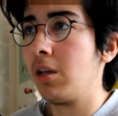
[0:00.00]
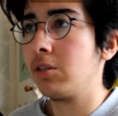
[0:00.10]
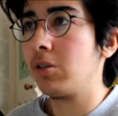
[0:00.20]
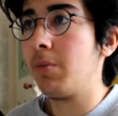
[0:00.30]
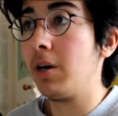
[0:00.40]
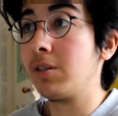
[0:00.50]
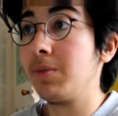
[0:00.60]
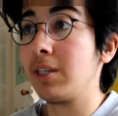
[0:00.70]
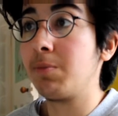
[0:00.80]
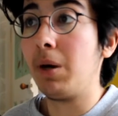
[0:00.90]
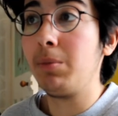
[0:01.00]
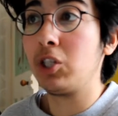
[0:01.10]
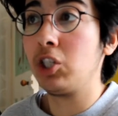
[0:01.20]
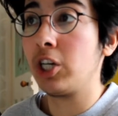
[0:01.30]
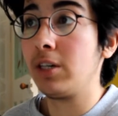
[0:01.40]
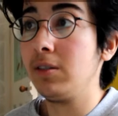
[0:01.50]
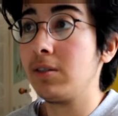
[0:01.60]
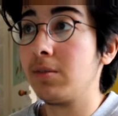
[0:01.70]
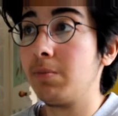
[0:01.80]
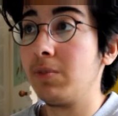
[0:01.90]
So the mark scheme says publish in
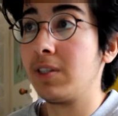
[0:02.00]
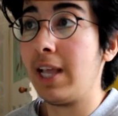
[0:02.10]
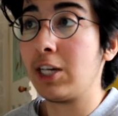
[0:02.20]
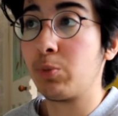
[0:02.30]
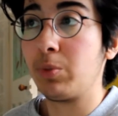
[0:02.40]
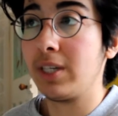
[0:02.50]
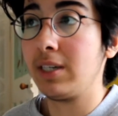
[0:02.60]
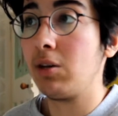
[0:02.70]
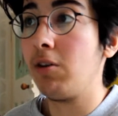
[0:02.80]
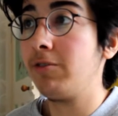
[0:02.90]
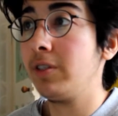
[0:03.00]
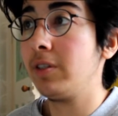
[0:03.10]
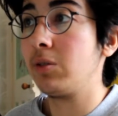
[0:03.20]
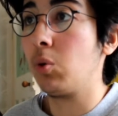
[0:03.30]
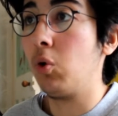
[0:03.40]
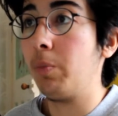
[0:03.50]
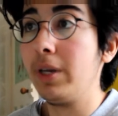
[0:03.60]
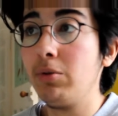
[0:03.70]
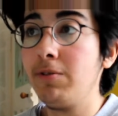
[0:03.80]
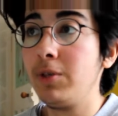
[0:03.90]
journals / present at conference, or
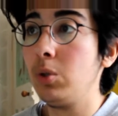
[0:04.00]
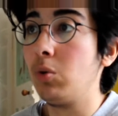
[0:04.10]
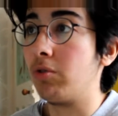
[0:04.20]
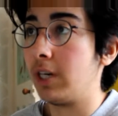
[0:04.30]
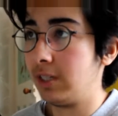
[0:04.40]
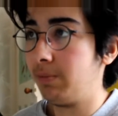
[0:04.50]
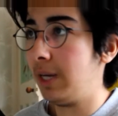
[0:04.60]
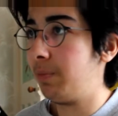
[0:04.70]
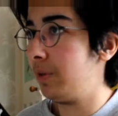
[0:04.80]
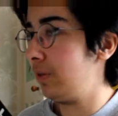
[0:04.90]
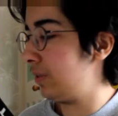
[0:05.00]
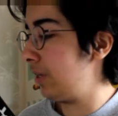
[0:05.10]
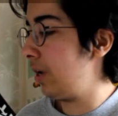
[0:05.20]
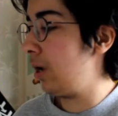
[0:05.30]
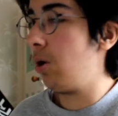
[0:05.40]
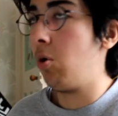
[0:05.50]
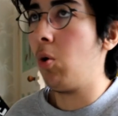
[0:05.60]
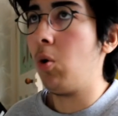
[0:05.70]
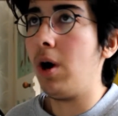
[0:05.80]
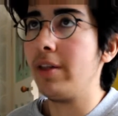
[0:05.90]
peer review, or writing papers,
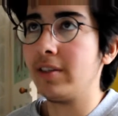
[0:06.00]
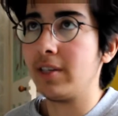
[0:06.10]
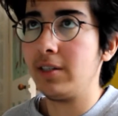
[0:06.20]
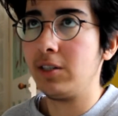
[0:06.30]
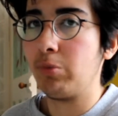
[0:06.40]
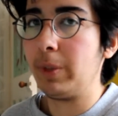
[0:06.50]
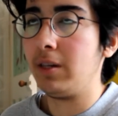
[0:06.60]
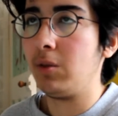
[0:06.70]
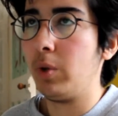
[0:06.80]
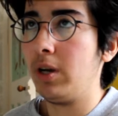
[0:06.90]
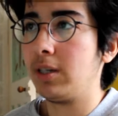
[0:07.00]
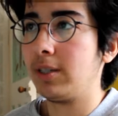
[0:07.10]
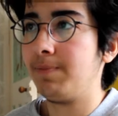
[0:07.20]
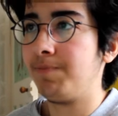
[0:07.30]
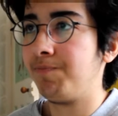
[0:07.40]
or other scientists repeating the work.